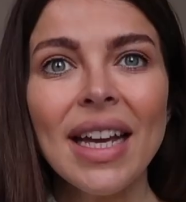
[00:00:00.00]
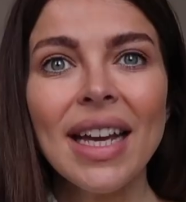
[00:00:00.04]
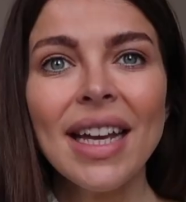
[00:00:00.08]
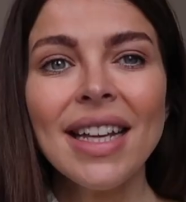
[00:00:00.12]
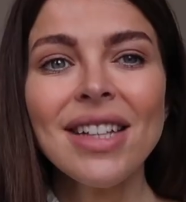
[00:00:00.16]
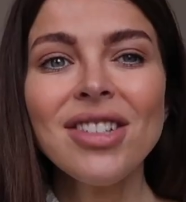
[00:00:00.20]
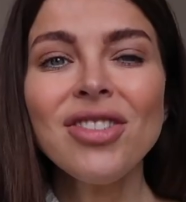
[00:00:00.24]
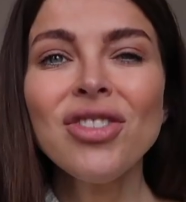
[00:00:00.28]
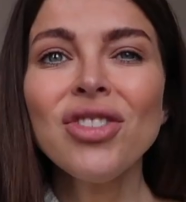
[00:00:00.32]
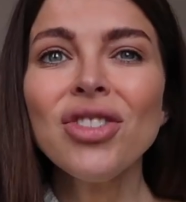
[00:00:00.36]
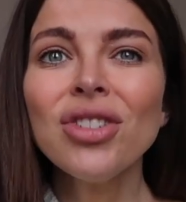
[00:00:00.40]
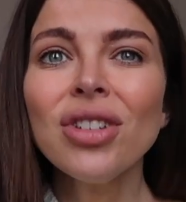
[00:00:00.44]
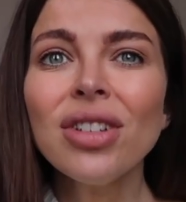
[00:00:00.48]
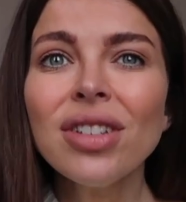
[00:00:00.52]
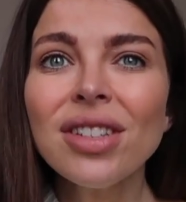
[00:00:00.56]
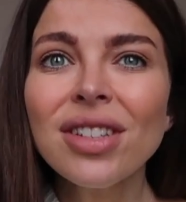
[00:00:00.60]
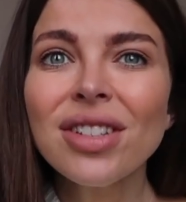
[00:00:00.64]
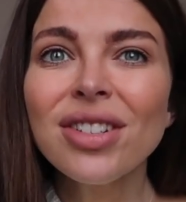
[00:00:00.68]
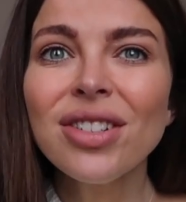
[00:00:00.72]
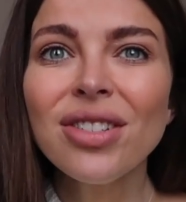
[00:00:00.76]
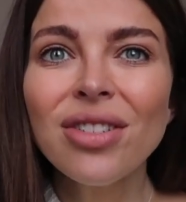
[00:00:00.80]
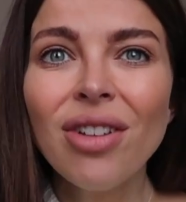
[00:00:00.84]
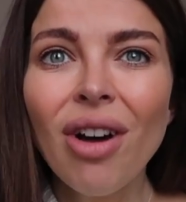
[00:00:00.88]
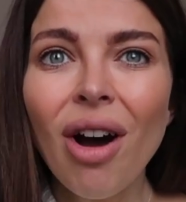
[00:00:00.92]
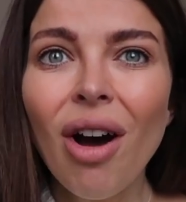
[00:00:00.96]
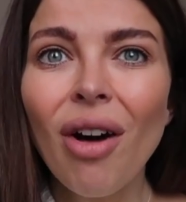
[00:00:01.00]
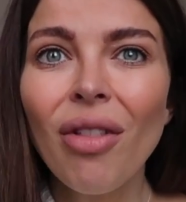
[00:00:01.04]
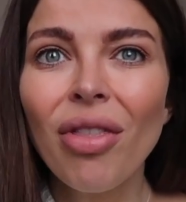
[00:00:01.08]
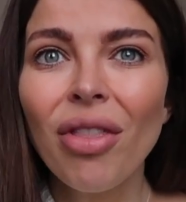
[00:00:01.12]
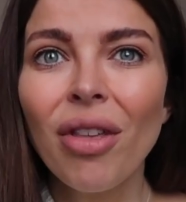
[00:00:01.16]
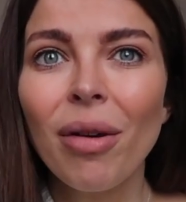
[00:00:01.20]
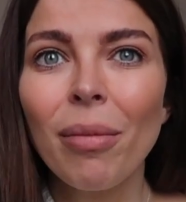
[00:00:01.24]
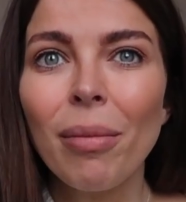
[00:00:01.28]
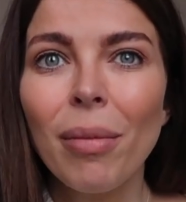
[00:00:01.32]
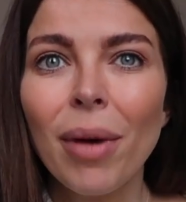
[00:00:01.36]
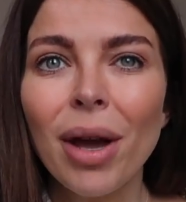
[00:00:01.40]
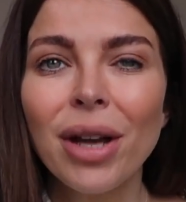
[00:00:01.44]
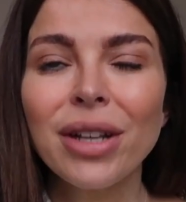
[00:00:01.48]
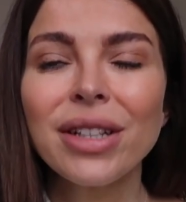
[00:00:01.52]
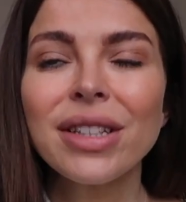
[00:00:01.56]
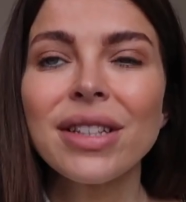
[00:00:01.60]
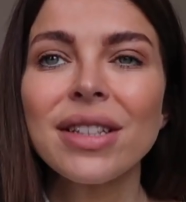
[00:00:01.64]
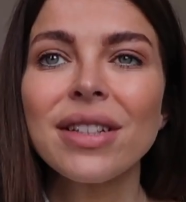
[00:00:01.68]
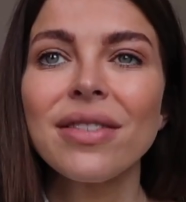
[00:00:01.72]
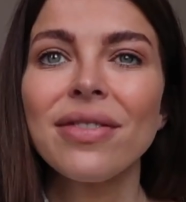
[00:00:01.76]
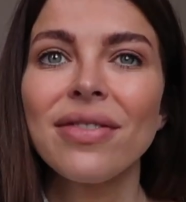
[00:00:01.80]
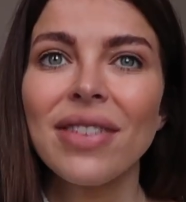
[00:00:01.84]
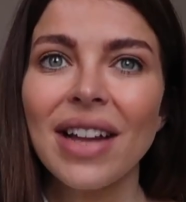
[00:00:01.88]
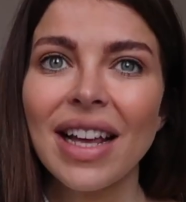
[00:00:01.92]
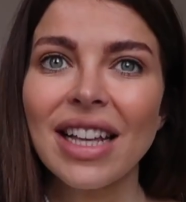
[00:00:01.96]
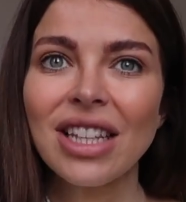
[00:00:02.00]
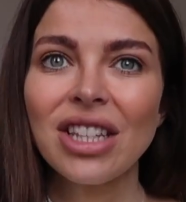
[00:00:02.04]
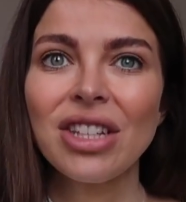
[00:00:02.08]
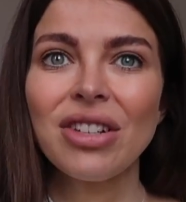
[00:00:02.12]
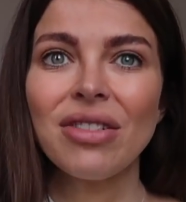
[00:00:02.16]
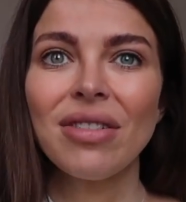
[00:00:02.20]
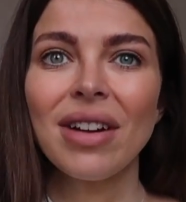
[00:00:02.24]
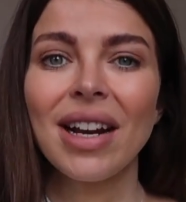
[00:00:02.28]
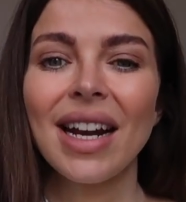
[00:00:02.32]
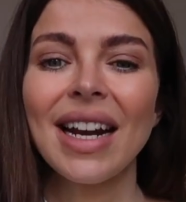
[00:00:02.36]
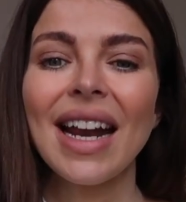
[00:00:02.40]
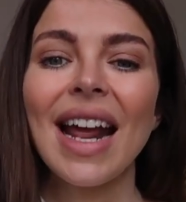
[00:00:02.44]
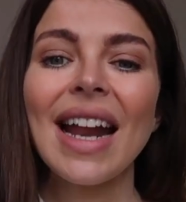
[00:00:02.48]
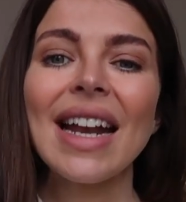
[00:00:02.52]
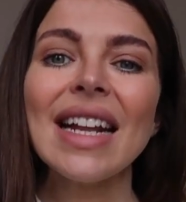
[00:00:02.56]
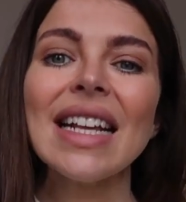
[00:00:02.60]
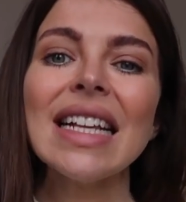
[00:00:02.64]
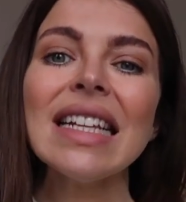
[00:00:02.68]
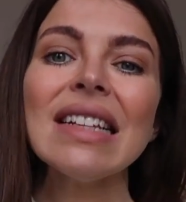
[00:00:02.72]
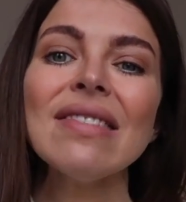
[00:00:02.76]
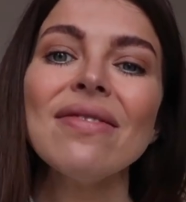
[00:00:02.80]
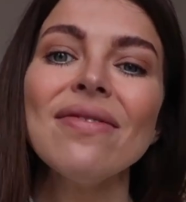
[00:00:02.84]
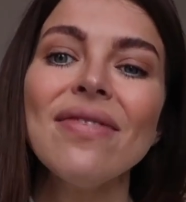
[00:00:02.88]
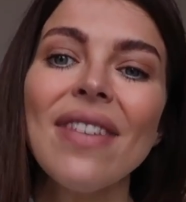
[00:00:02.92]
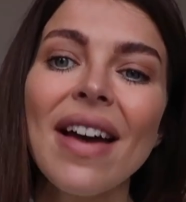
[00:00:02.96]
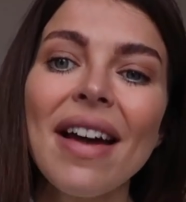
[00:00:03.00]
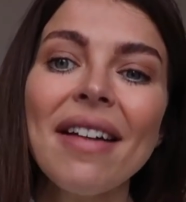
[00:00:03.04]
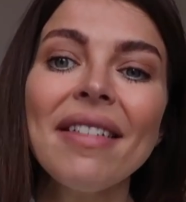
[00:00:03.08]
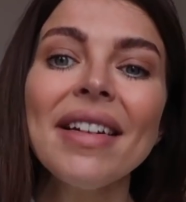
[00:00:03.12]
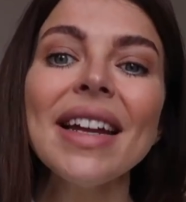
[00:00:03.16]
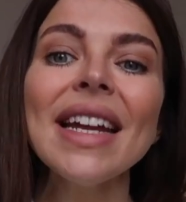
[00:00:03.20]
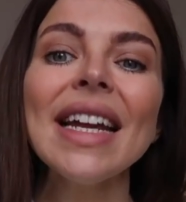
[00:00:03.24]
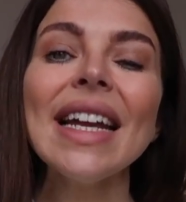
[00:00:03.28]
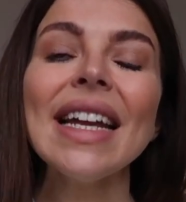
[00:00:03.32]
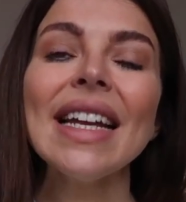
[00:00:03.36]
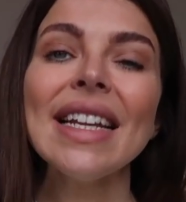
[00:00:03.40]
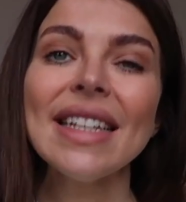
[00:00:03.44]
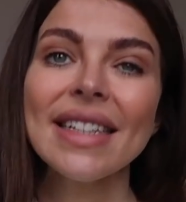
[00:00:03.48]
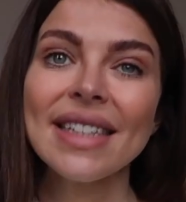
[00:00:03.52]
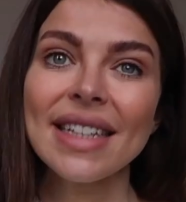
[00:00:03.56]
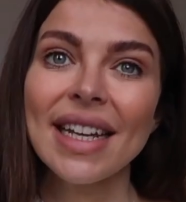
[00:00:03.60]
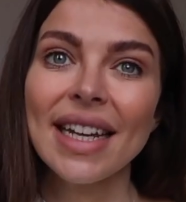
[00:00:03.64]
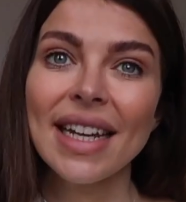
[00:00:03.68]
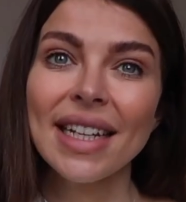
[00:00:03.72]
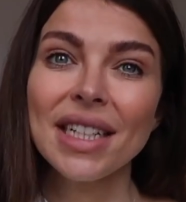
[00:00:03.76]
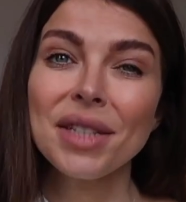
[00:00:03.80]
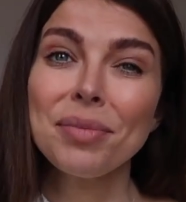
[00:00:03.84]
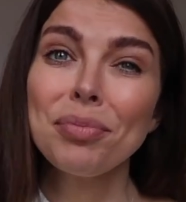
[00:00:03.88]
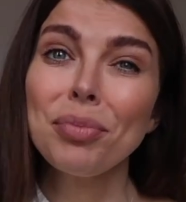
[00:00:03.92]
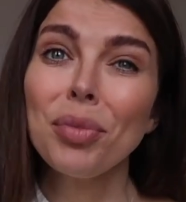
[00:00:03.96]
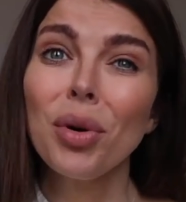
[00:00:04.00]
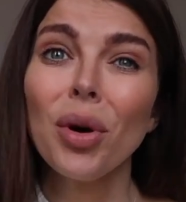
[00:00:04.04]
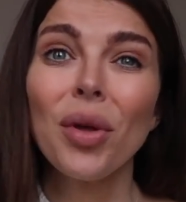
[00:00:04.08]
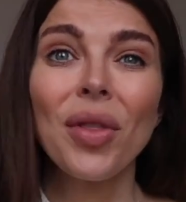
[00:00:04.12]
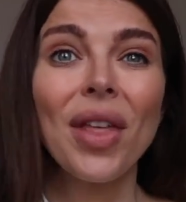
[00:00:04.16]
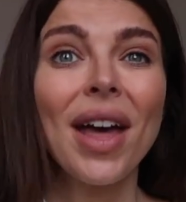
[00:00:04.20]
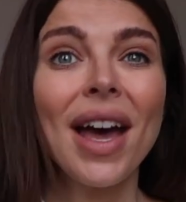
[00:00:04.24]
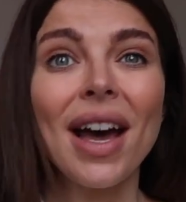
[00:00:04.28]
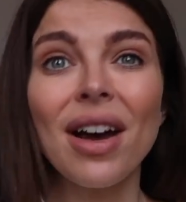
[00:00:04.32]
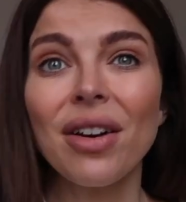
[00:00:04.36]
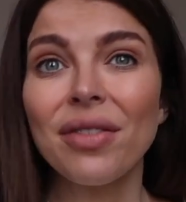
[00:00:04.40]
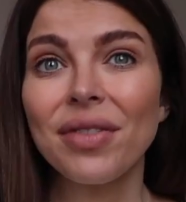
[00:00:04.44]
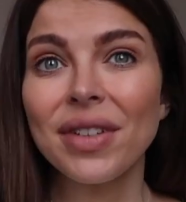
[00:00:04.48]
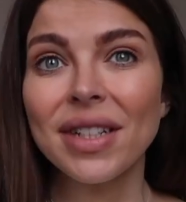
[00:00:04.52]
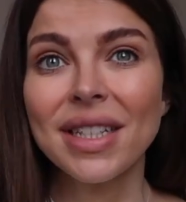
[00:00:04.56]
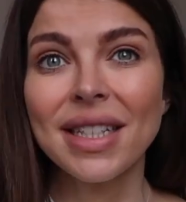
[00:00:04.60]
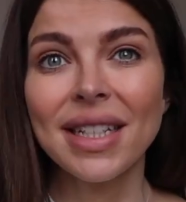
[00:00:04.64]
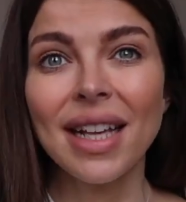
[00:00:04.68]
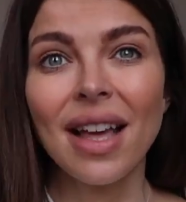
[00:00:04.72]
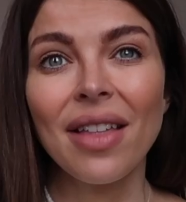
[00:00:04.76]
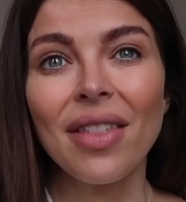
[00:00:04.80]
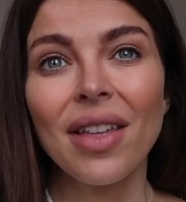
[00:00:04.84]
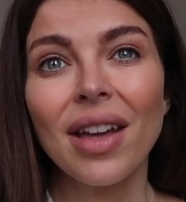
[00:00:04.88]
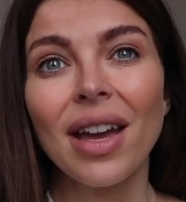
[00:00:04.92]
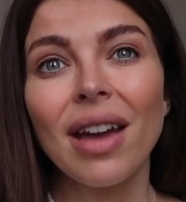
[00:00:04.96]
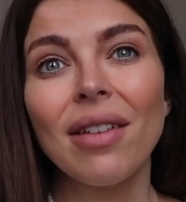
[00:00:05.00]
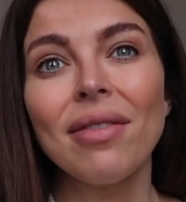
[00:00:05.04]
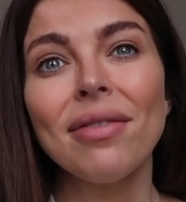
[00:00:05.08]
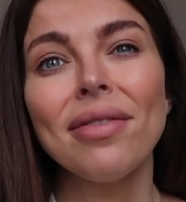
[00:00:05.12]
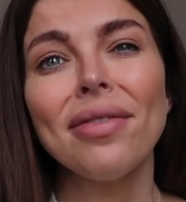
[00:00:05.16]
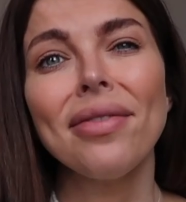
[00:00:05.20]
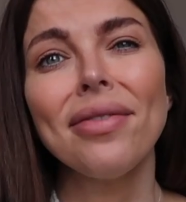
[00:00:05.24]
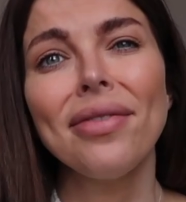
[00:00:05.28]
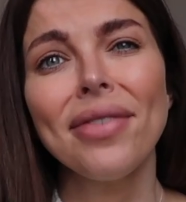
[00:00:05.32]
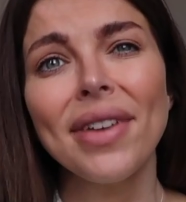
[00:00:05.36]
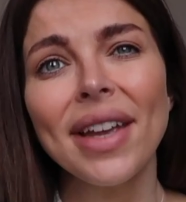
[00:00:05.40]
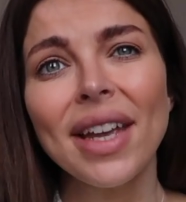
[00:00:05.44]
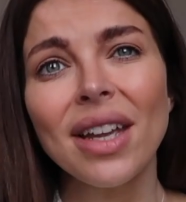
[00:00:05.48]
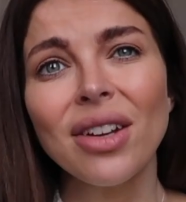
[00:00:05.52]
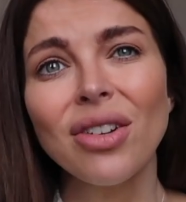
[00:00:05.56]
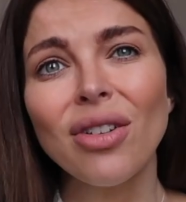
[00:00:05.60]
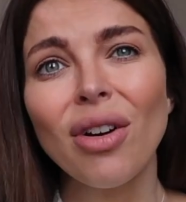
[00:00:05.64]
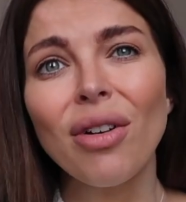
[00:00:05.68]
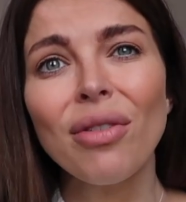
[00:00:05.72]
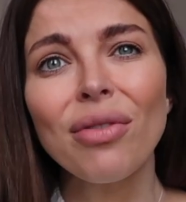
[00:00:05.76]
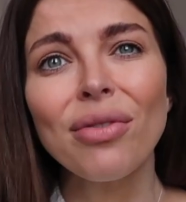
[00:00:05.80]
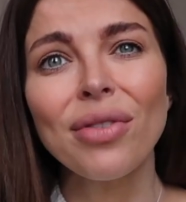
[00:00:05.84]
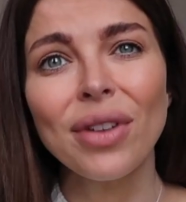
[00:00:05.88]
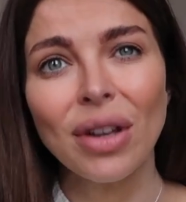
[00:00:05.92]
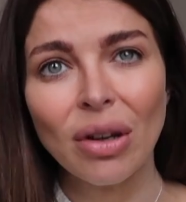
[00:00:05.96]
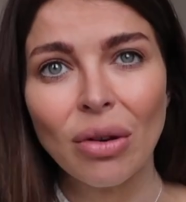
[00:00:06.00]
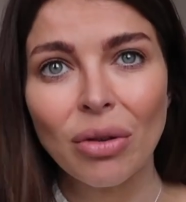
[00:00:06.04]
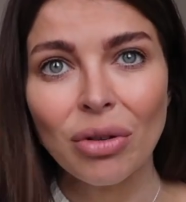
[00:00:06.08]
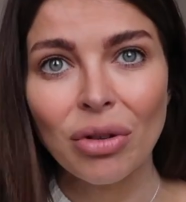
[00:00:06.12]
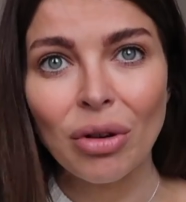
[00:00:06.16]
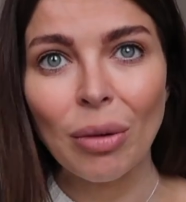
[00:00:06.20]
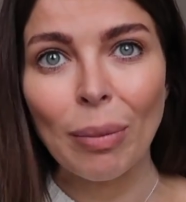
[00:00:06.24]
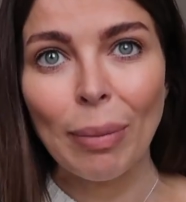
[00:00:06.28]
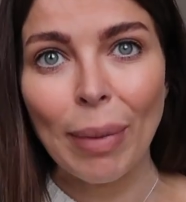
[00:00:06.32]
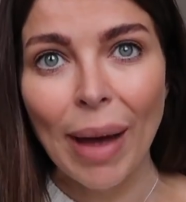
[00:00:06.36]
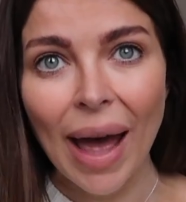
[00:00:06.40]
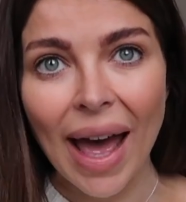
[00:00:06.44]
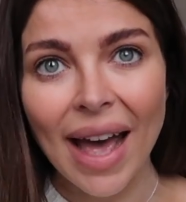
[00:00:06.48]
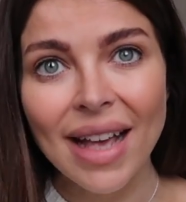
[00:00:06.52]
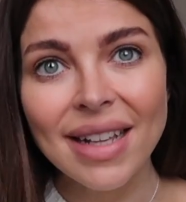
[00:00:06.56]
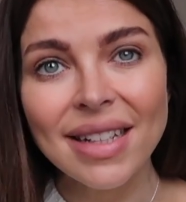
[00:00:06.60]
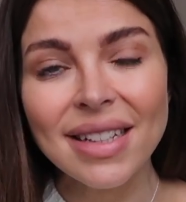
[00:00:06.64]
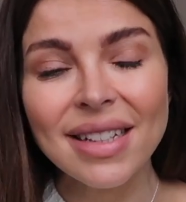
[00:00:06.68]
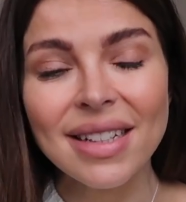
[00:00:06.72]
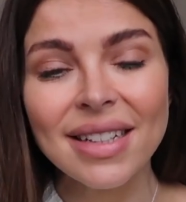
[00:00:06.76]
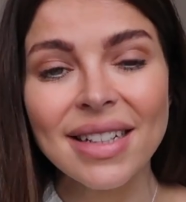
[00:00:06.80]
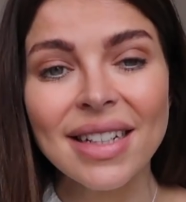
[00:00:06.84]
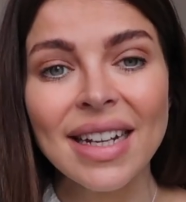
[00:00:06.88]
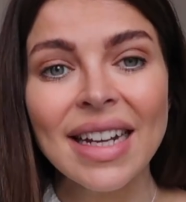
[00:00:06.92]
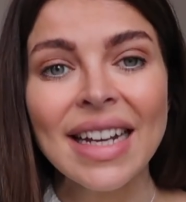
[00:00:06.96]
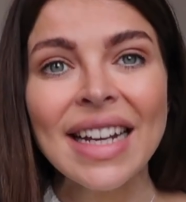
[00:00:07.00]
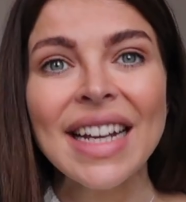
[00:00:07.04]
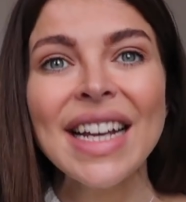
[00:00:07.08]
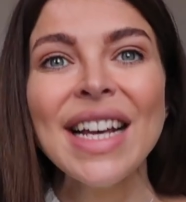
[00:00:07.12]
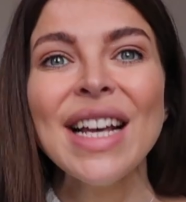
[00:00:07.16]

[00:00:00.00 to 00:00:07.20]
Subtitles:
It's just not the most flattering, and it's very easy to put that outfit together and not feel your best.